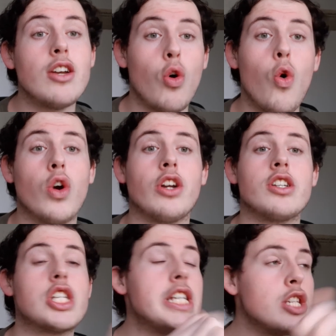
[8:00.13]
and
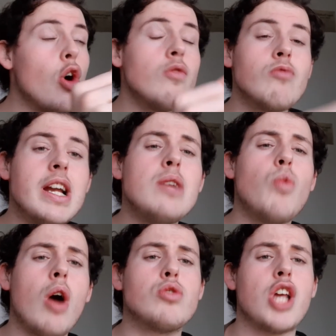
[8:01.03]
organise, because he's gotten really
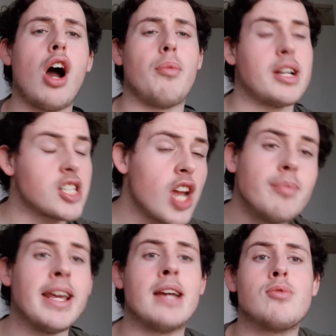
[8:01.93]
well set up. And
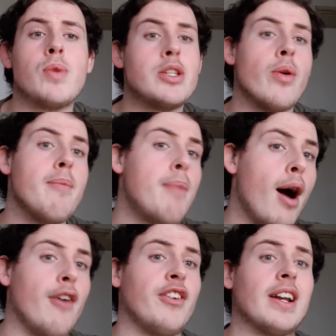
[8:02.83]
some games, we do it
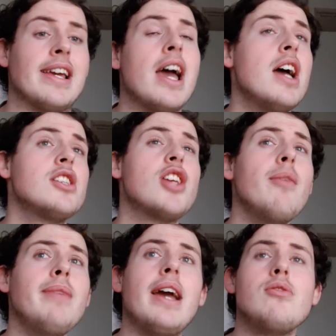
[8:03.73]
perfectly.
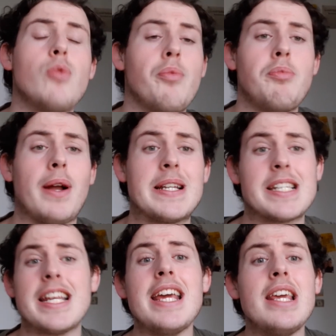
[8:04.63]
Some games, when we played
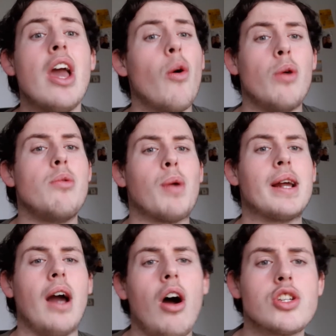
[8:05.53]
City, when we
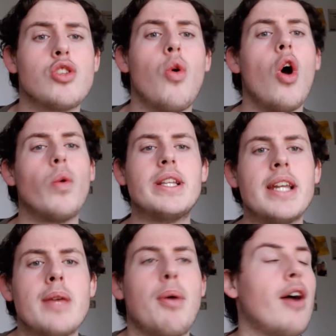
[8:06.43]
played Arsenal, we
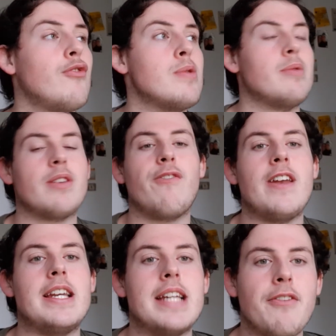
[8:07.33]
did it perfectly. We
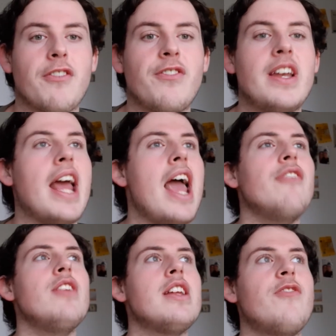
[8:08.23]
defended everything.
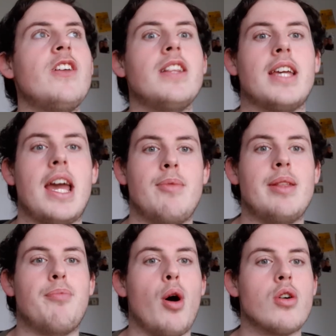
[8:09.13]
Anything that came in
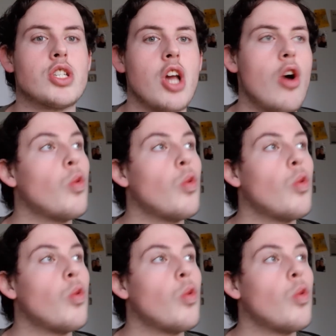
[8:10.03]
the box,